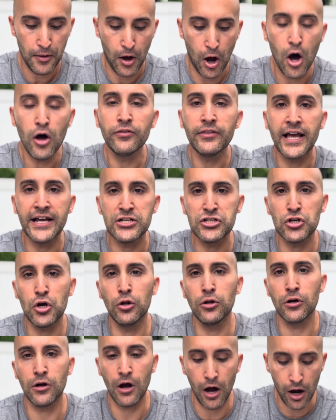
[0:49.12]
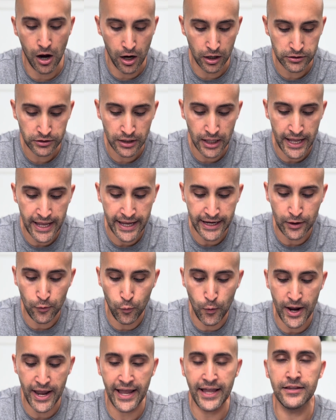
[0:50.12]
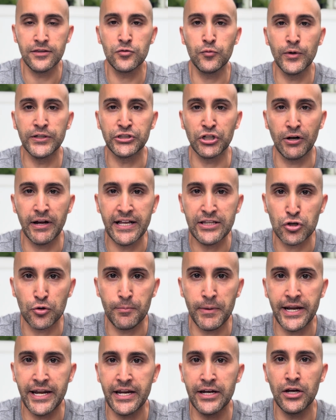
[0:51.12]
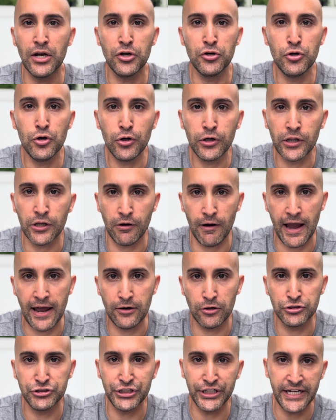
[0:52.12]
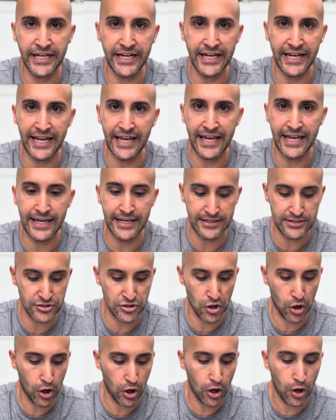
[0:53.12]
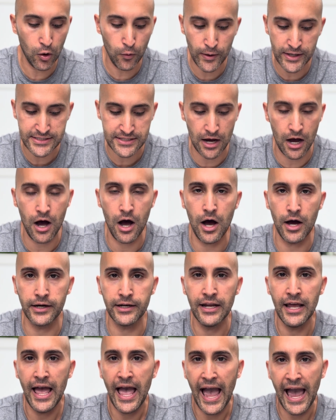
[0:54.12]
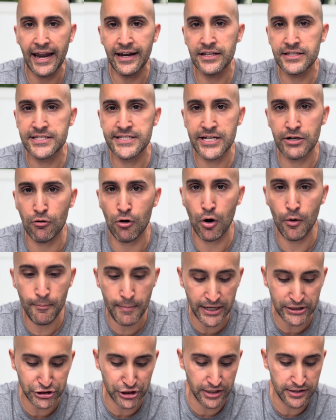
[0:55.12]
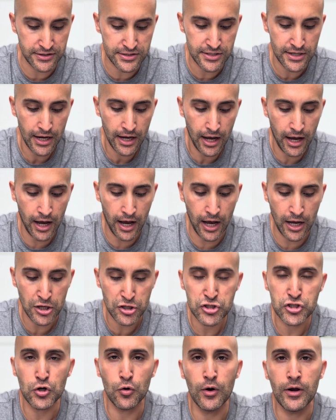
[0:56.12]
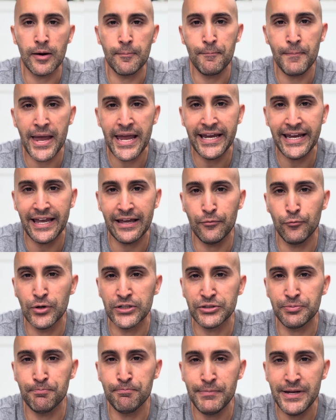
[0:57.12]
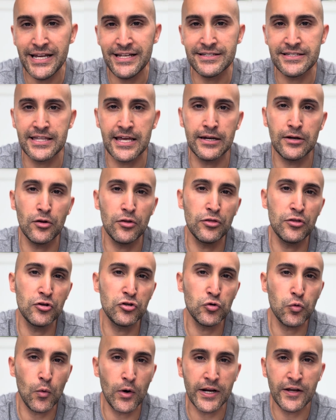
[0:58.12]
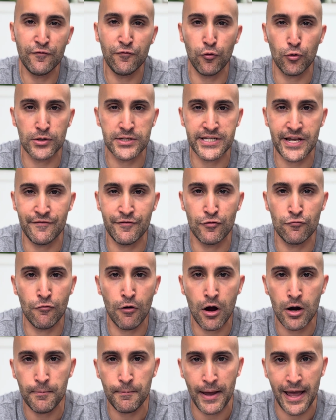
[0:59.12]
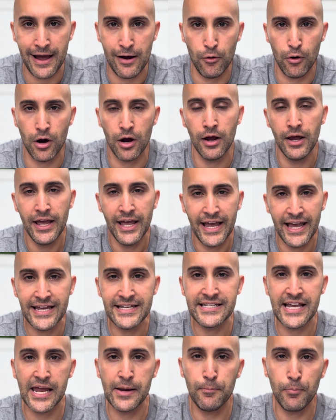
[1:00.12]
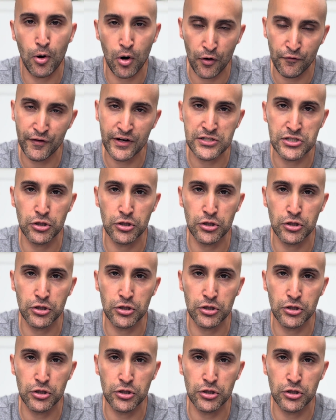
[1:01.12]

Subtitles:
Unlike solar, unlike wind, which are intermittent, nuclear energy is always on and it's zero emissions. Which means that the 24/7 run power is a perfect